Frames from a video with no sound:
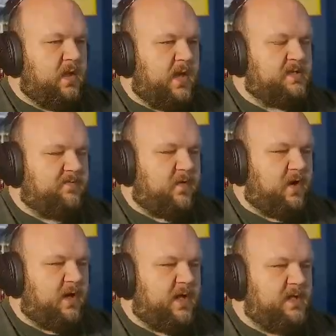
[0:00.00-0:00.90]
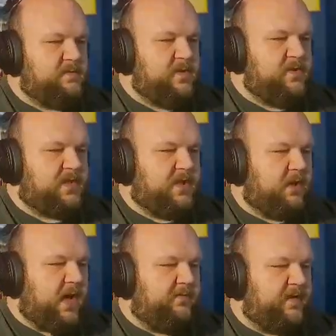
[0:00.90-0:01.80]
As far as music and
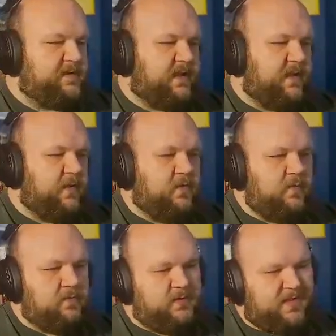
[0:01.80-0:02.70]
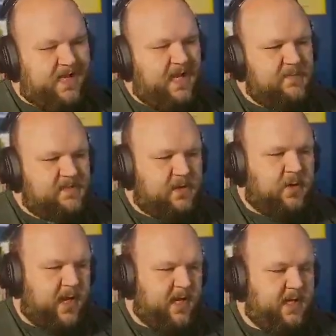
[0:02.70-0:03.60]
graphics go, the game is
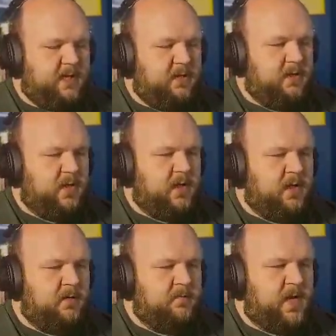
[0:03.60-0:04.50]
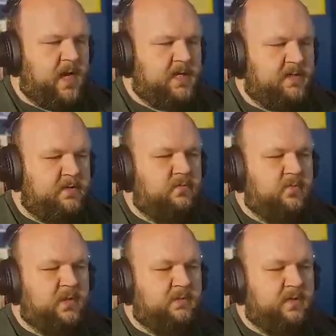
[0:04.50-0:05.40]
okay. I do
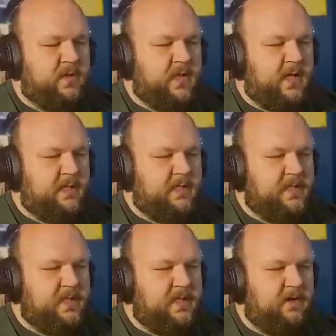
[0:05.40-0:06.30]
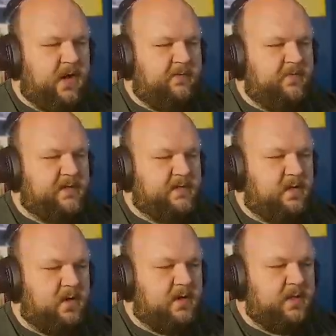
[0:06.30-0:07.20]
really like the graphics
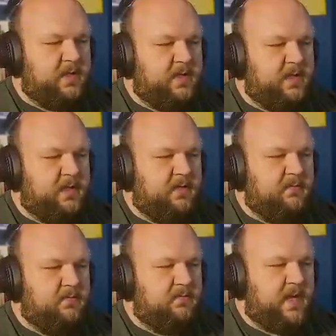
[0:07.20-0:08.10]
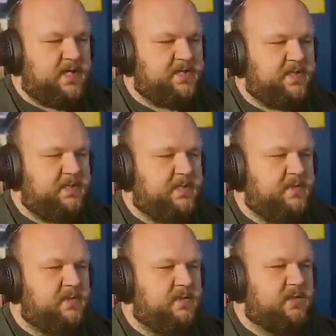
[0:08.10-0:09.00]
on the mages.
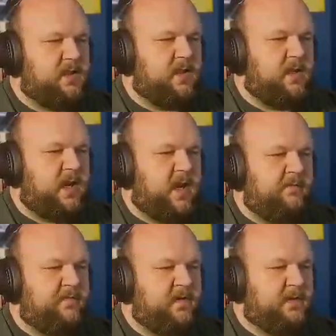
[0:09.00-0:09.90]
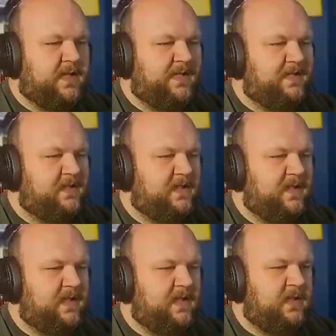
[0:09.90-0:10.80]
I feel like
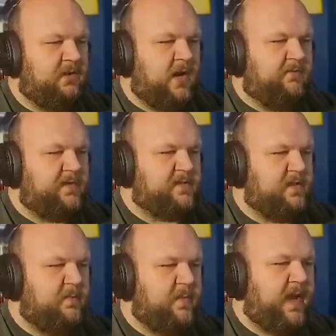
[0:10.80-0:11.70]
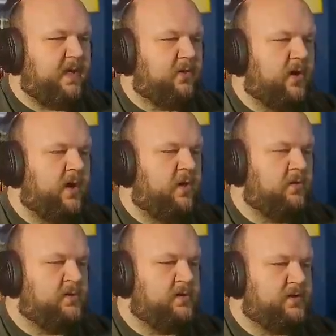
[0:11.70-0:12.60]
the graphics on the
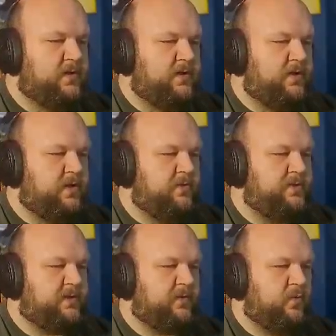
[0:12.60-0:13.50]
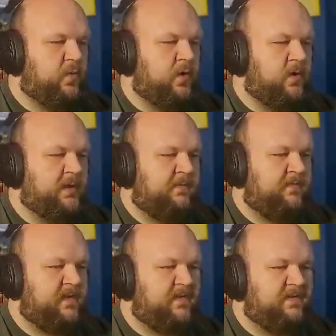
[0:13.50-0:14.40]
backgrounds could use a little work. They
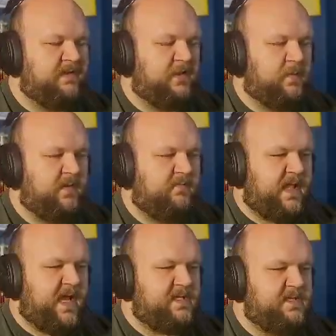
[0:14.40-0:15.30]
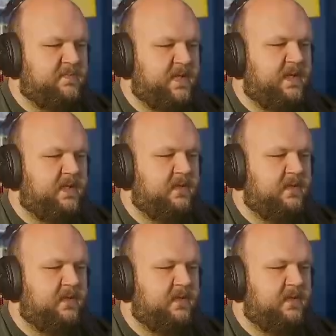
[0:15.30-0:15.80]
feel a little bit flat to me.